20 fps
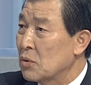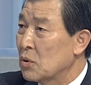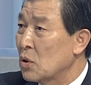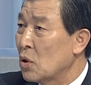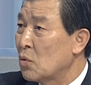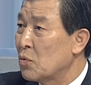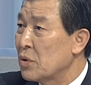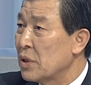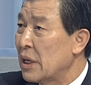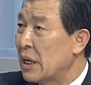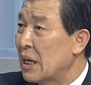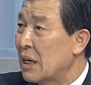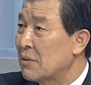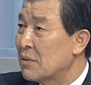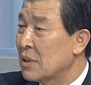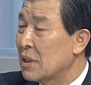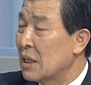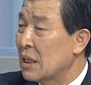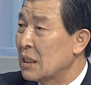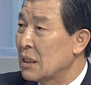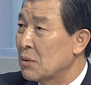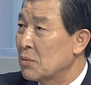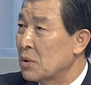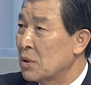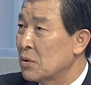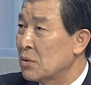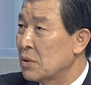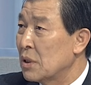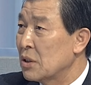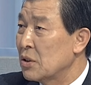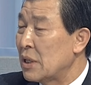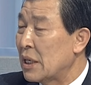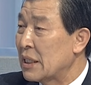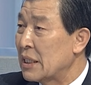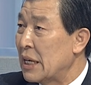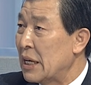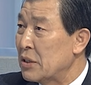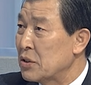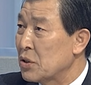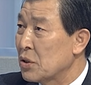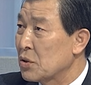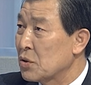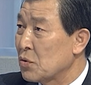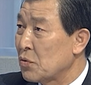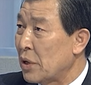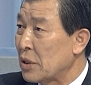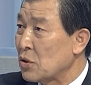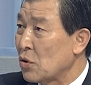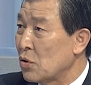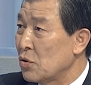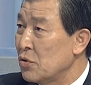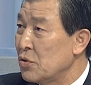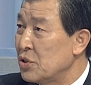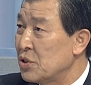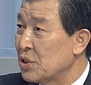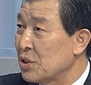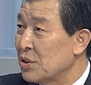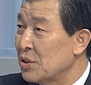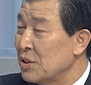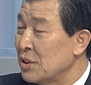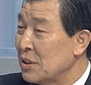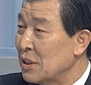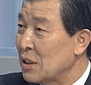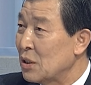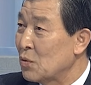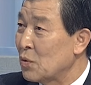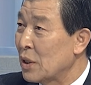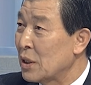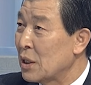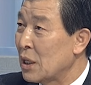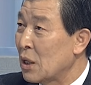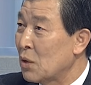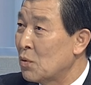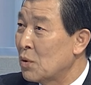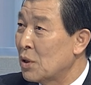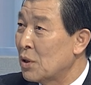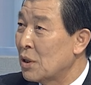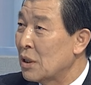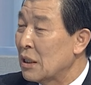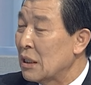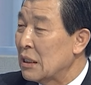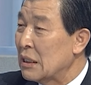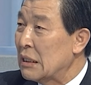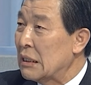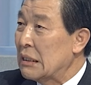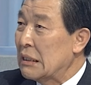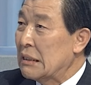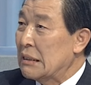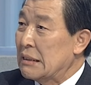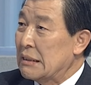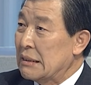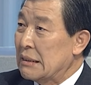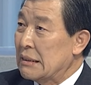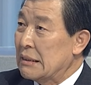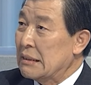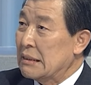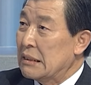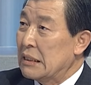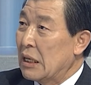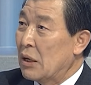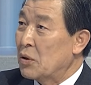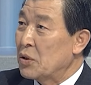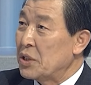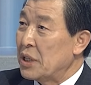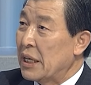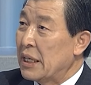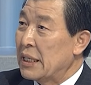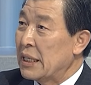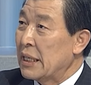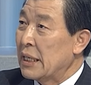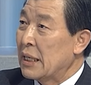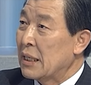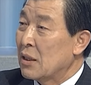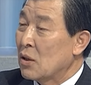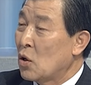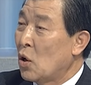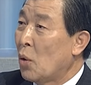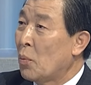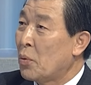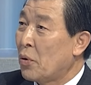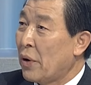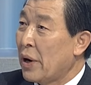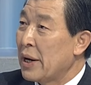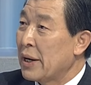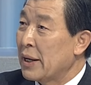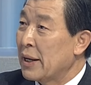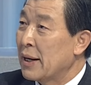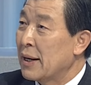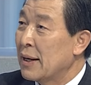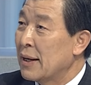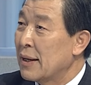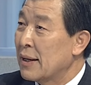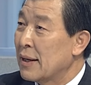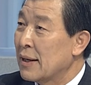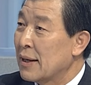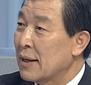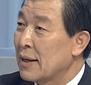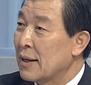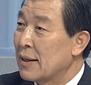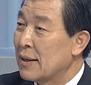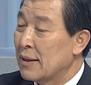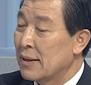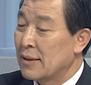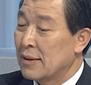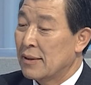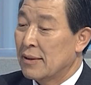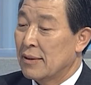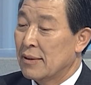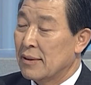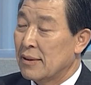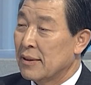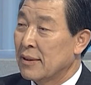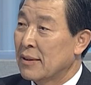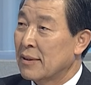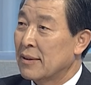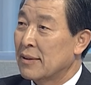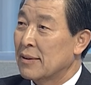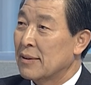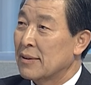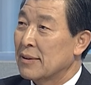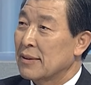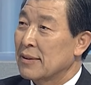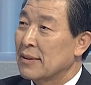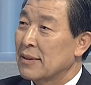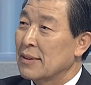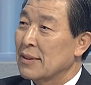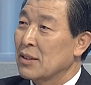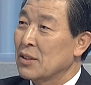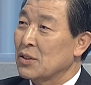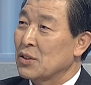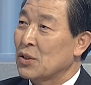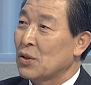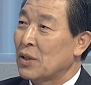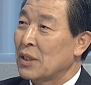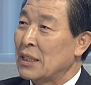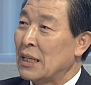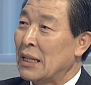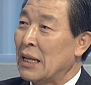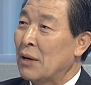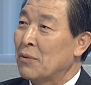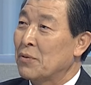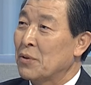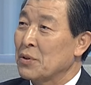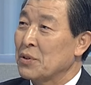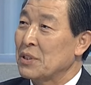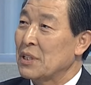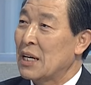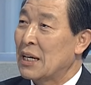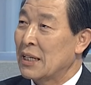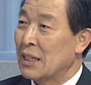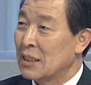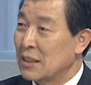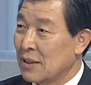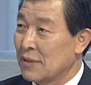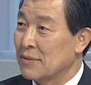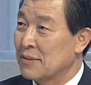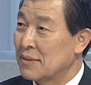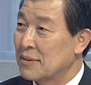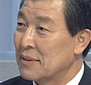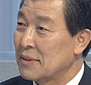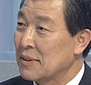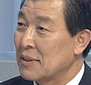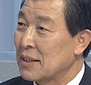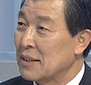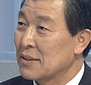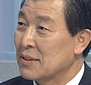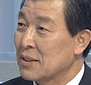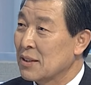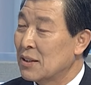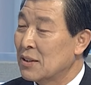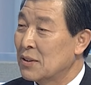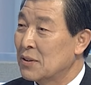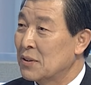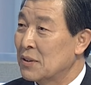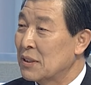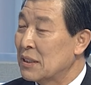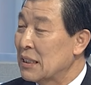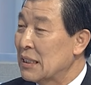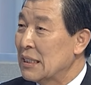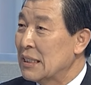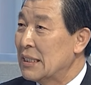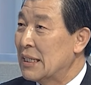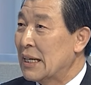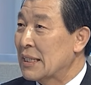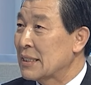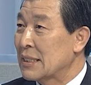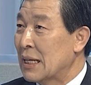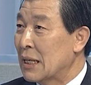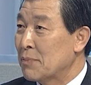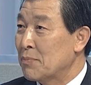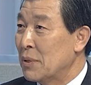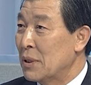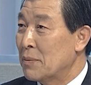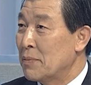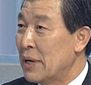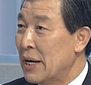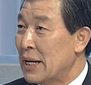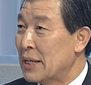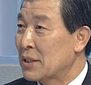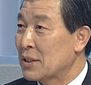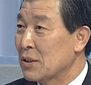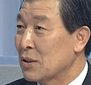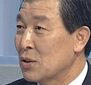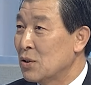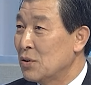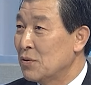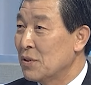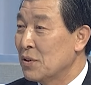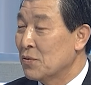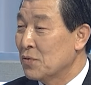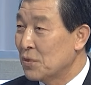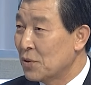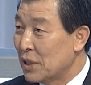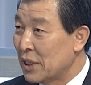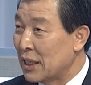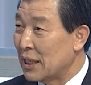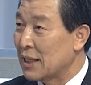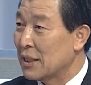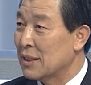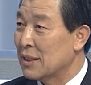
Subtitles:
though we have kind of United Nations resolution when they were negotiating and cooperating, their consolidated efforts are not enough. And so it has not been passed to be fully